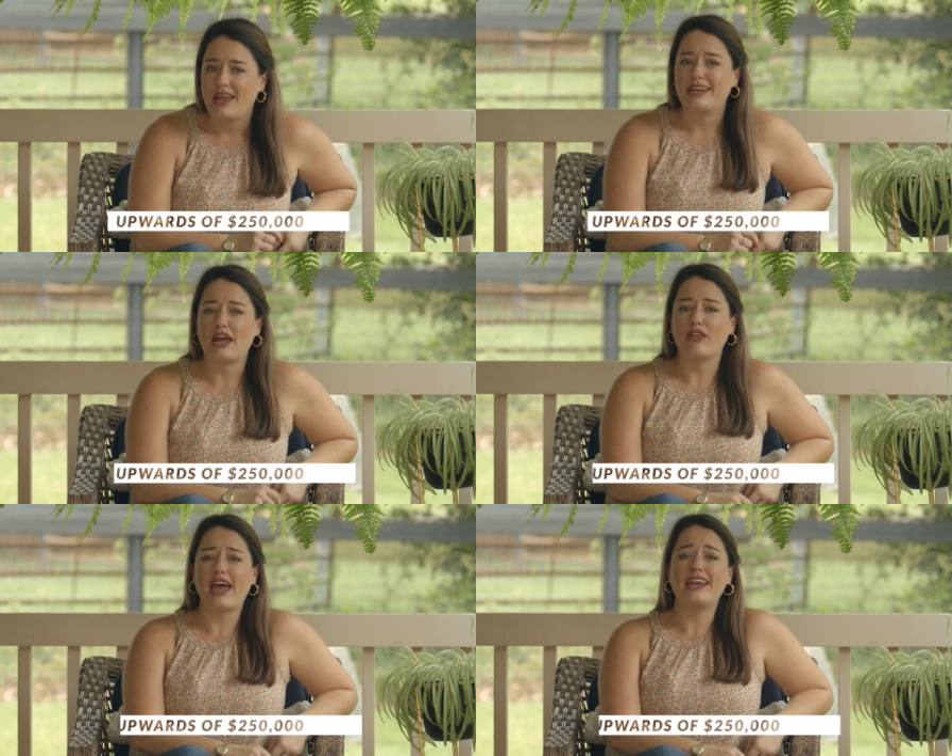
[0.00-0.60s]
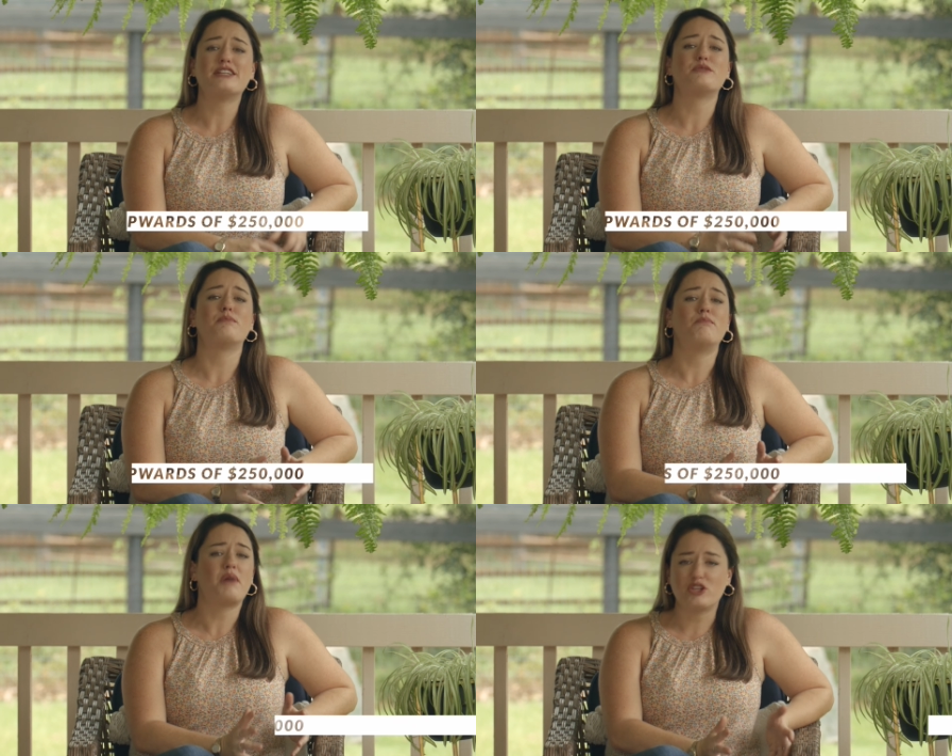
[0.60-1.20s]
Now that is
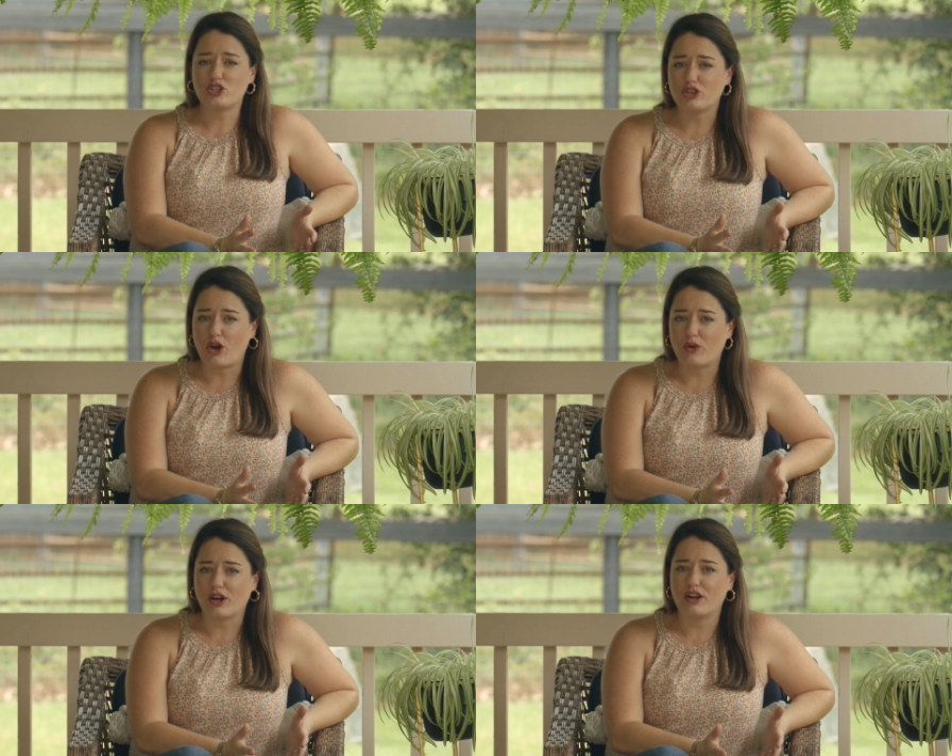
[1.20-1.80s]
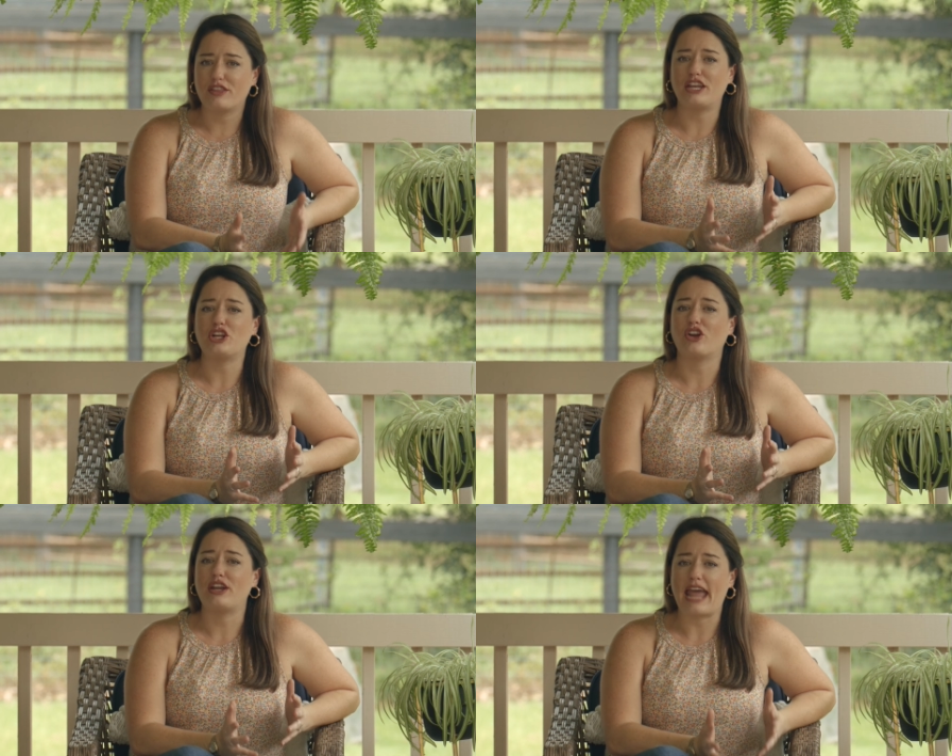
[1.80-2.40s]
much lower than
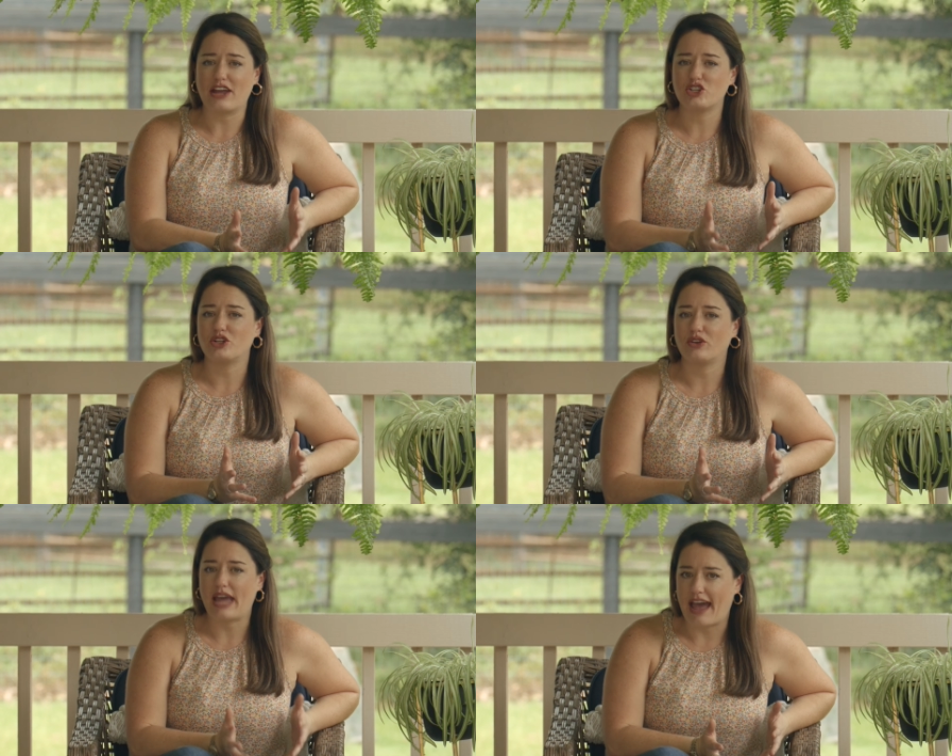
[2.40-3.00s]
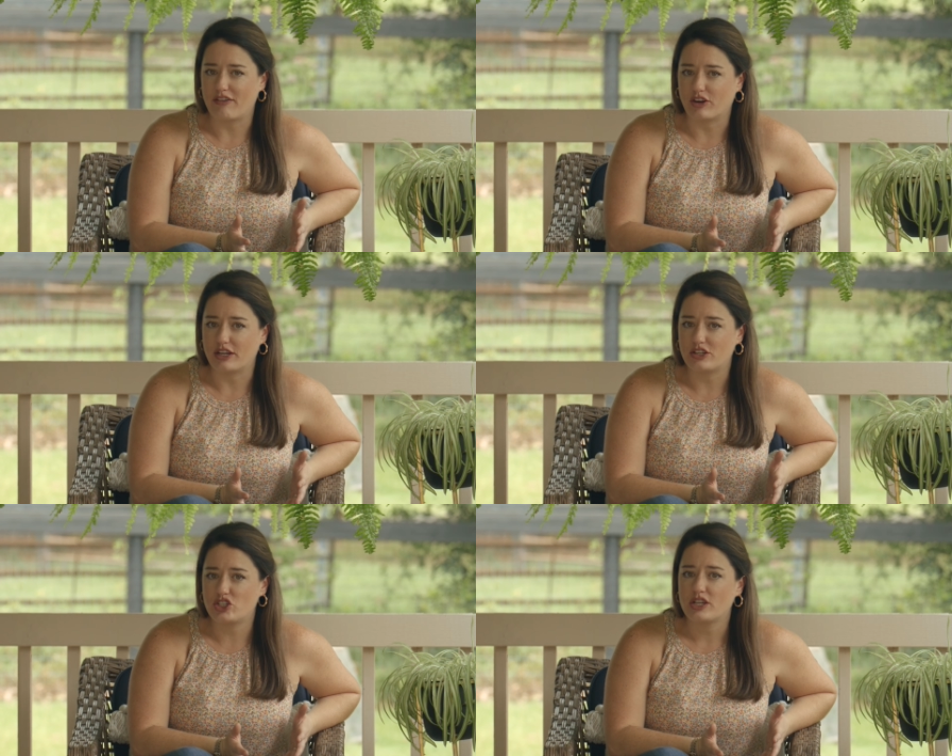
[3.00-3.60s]
your national
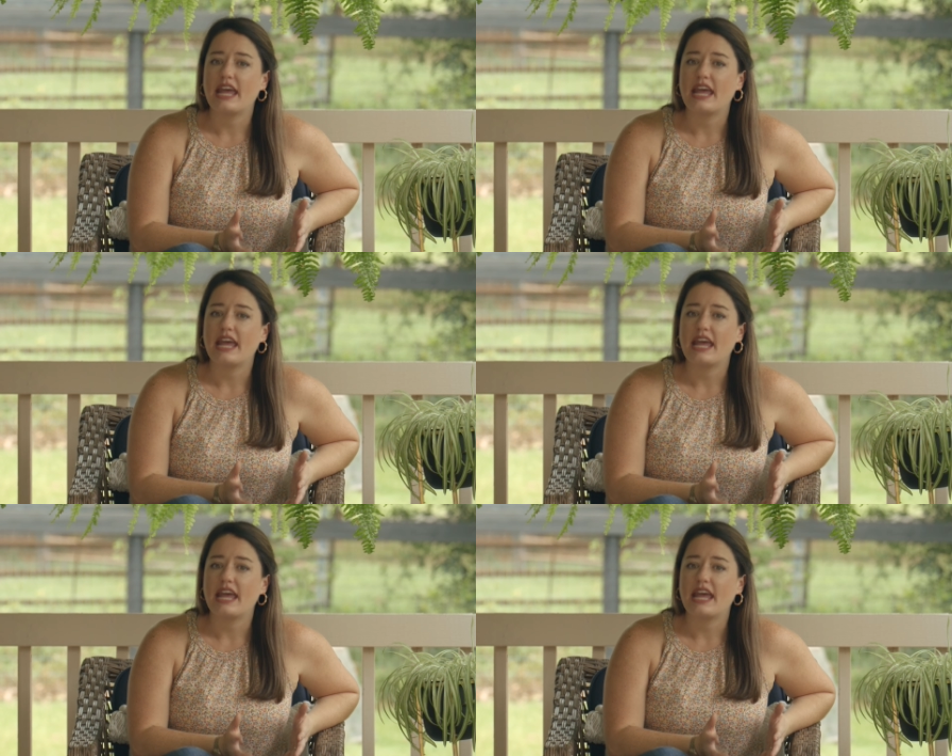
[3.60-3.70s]
average,